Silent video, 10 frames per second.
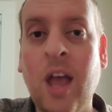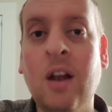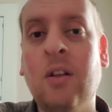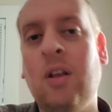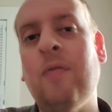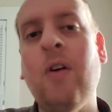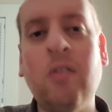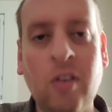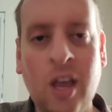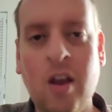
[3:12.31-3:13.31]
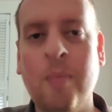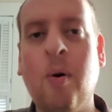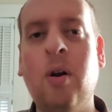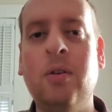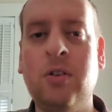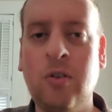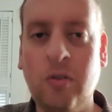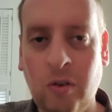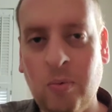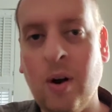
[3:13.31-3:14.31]
and conversely, your opponent
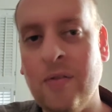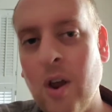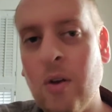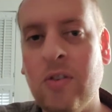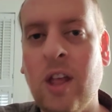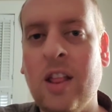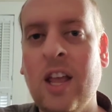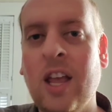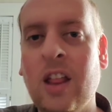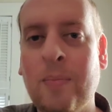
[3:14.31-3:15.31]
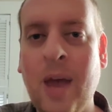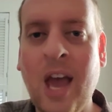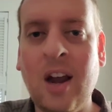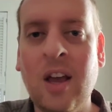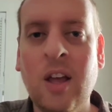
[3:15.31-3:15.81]
chooses one of yours that they get to ban.